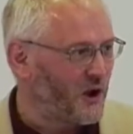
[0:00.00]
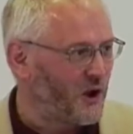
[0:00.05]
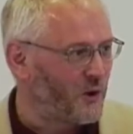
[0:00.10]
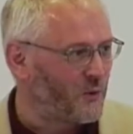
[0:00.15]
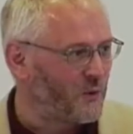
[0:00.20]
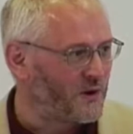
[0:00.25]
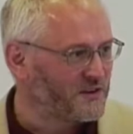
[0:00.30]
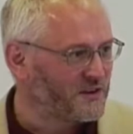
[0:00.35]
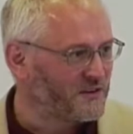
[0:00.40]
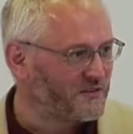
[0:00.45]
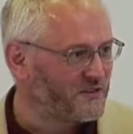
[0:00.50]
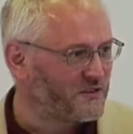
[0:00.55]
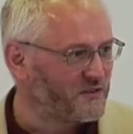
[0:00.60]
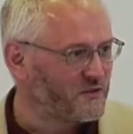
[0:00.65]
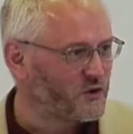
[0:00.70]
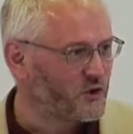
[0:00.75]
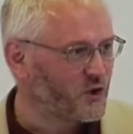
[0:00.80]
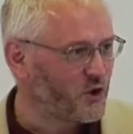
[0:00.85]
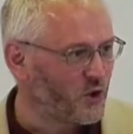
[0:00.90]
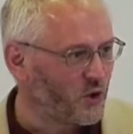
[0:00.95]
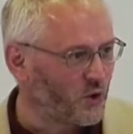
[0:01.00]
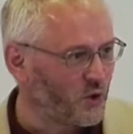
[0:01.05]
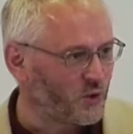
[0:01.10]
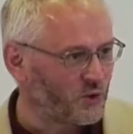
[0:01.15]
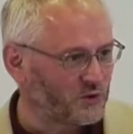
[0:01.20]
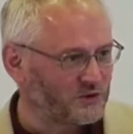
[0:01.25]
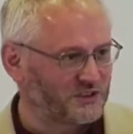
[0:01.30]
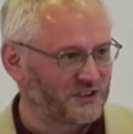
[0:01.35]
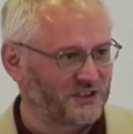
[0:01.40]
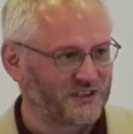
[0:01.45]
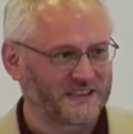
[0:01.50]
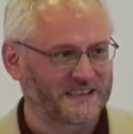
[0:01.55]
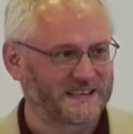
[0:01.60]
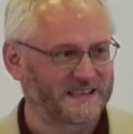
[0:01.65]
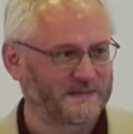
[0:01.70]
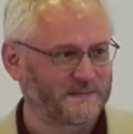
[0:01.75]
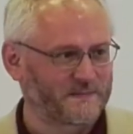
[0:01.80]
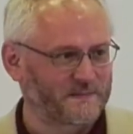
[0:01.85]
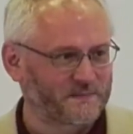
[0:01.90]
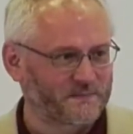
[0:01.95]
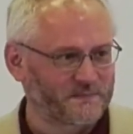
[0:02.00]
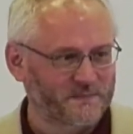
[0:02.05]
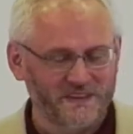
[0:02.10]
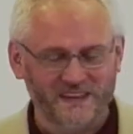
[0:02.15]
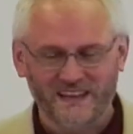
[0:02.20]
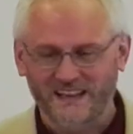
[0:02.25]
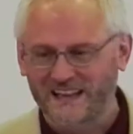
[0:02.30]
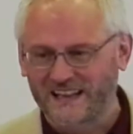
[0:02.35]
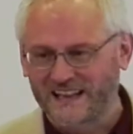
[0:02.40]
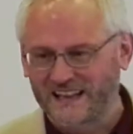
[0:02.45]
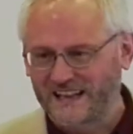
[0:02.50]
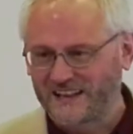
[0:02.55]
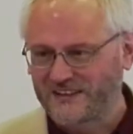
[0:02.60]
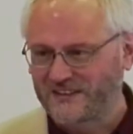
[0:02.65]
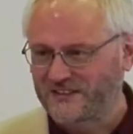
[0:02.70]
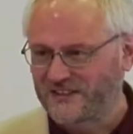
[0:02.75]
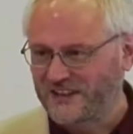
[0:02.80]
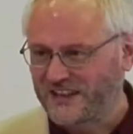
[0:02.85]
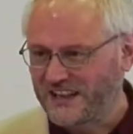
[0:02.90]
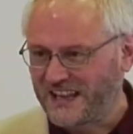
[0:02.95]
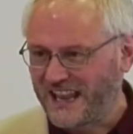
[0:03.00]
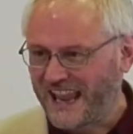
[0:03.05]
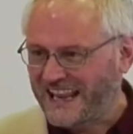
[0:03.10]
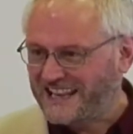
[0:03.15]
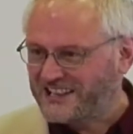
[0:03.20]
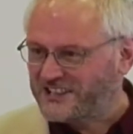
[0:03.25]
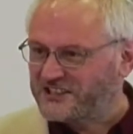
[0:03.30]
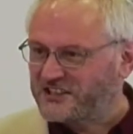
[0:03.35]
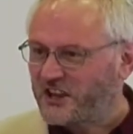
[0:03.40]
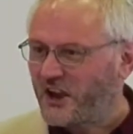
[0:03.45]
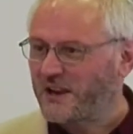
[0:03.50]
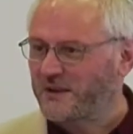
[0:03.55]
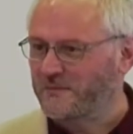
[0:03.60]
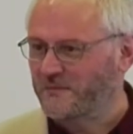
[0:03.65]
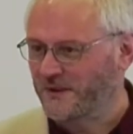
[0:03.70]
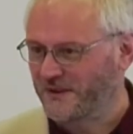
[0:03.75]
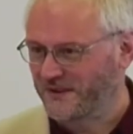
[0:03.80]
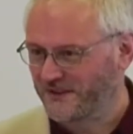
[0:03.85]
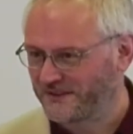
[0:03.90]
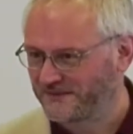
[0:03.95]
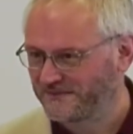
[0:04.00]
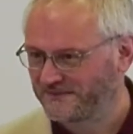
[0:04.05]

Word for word: I wonder if you caught the excitement